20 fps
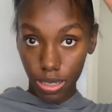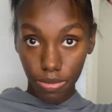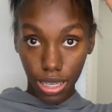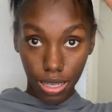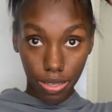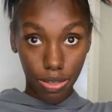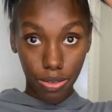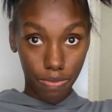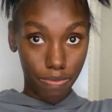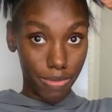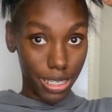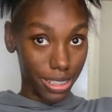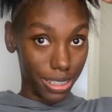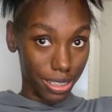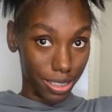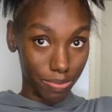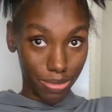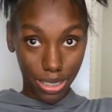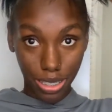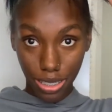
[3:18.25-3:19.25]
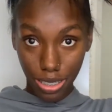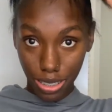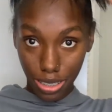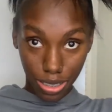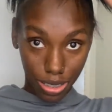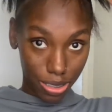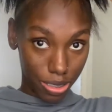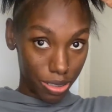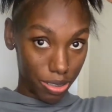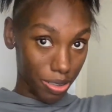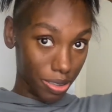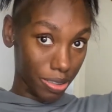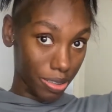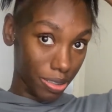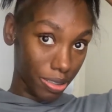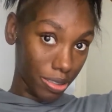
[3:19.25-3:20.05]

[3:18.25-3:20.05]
And I'm going to lightly just put that around my